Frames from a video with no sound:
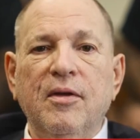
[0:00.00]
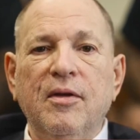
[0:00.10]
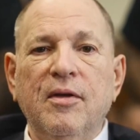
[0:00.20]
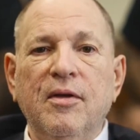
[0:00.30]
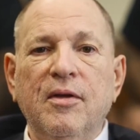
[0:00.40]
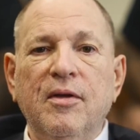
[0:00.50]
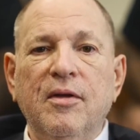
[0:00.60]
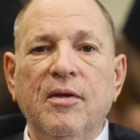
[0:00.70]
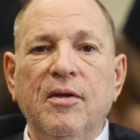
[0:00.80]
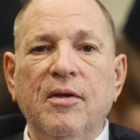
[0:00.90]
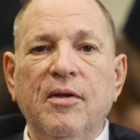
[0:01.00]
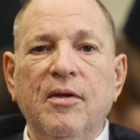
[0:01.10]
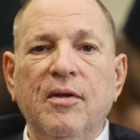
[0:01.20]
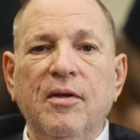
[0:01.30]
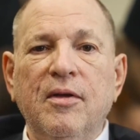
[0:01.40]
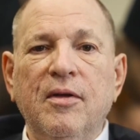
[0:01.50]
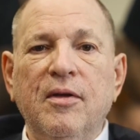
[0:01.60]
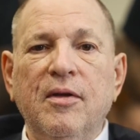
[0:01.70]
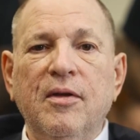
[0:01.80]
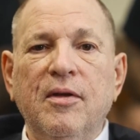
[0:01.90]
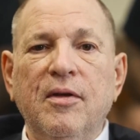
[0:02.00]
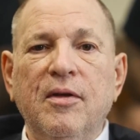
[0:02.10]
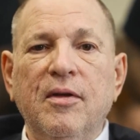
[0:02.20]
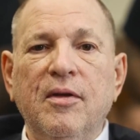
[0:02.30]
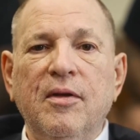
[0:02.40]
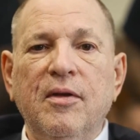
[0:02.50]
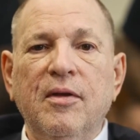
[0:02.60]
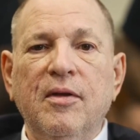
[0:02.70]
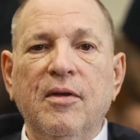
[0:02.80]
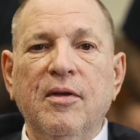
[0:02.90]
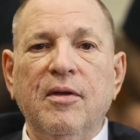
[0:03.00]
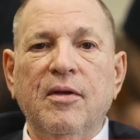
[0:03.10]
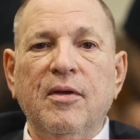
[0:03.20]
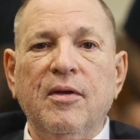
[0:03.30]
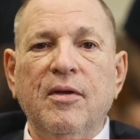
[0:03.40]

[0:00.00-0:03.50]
This person isn't speaking.